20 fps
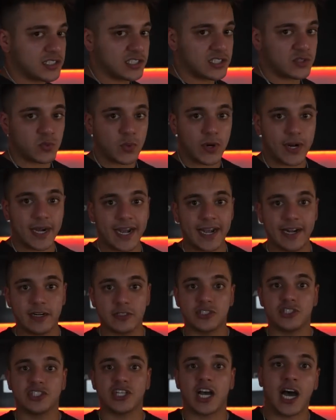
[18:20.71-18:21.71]
This is where I
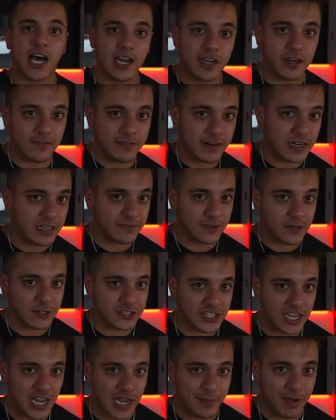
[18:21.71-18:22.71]
hired John the very
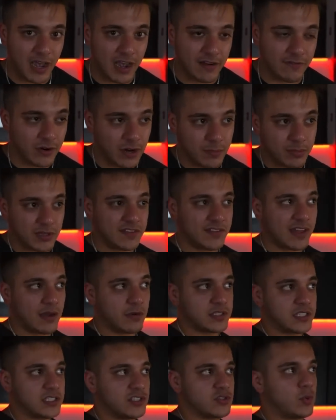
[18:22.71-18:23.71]
first time ever. I believe that
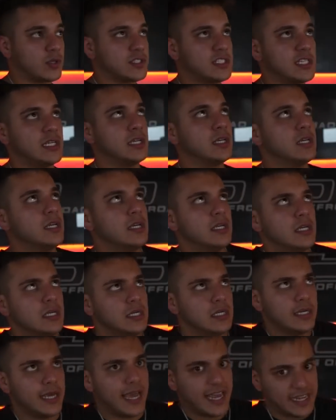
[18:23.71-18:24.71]
was in
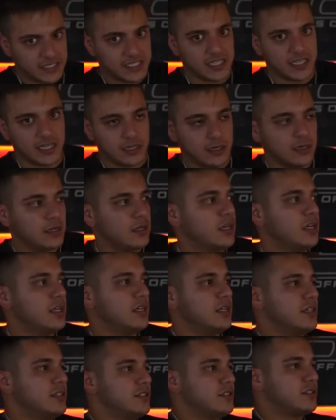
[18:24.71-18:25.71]
2018,
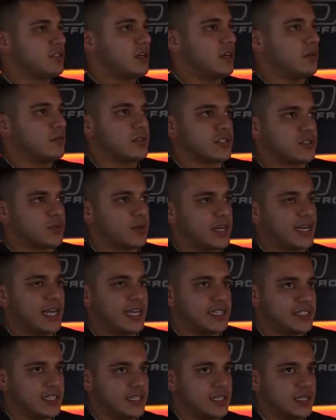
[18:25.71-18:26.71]
or
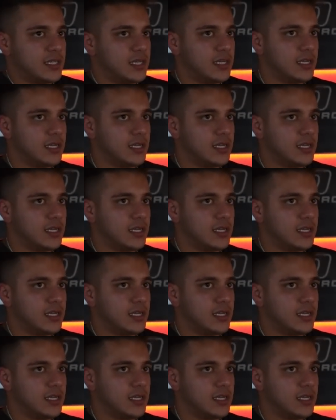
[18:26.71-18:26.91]
2019.